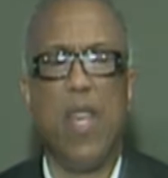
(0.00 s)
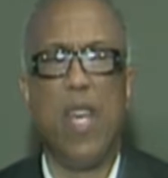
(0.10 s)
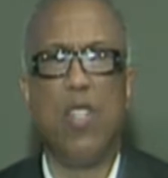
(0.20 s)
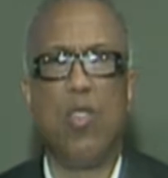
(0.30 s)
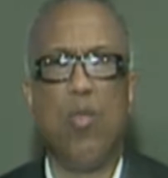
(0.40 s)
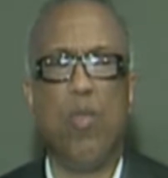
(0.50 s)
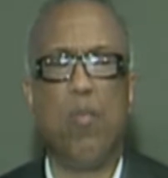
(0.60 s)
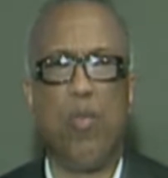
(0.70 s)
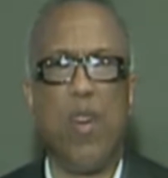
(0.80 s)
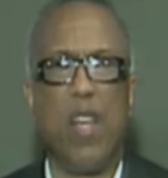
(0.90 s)
And so we're
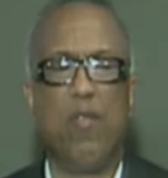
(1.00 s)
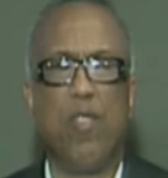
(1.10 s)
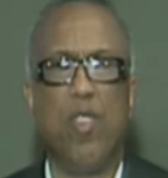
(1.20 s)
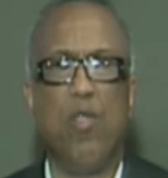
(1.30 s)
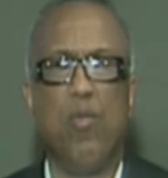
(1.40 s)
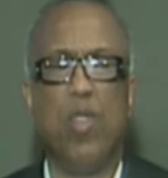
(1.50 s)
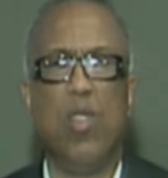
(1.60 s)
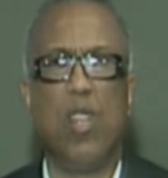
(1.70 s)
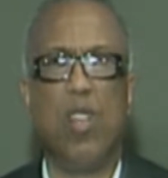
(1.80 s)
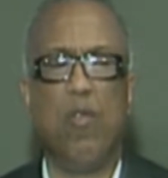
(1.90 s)
praying for you. We're
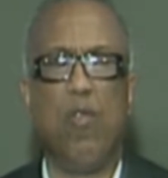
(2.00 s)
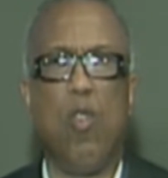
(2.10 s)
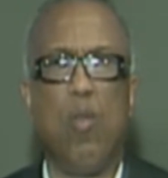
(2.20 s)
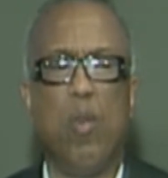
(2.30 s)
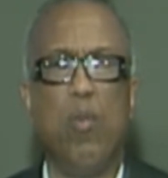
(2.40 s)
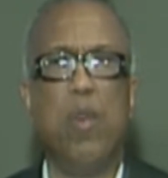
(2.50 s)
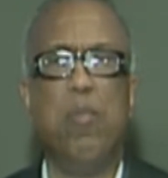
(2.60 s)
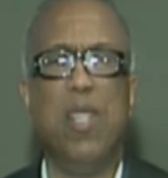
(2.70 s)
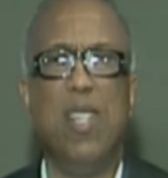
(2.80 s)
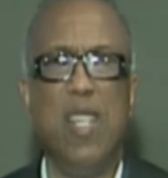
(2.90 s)
looking forward. We're
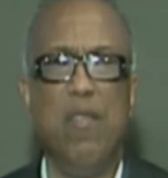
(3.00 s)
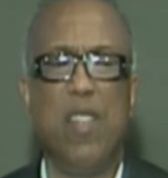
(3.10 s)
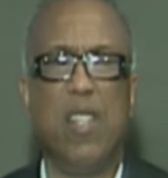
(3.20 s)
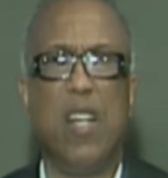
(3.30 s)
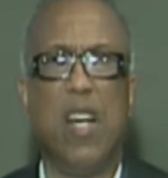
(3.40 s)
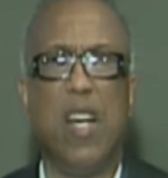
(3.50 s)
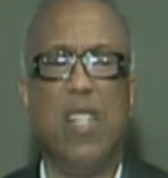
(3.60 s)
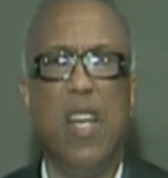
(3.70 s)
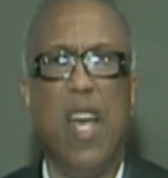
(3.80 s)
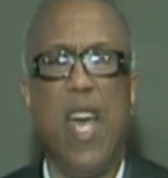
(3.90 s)
believing God
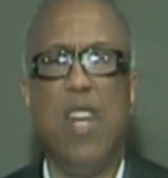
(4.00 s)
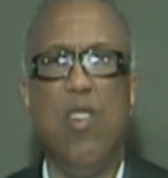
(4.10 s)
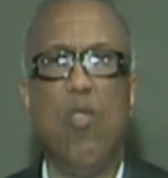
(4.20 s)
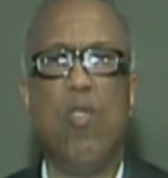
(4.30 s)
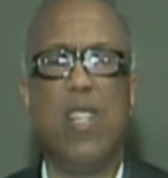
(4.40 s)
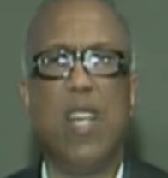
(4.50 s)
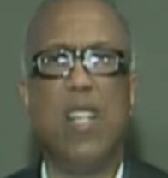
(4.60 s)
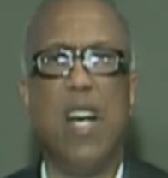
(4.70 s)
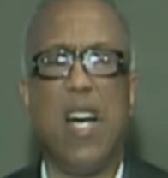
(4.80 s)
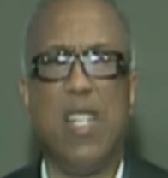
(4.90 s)
and knowing
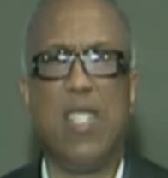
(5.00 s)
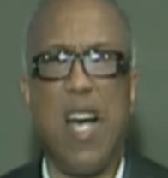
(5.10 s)
that God is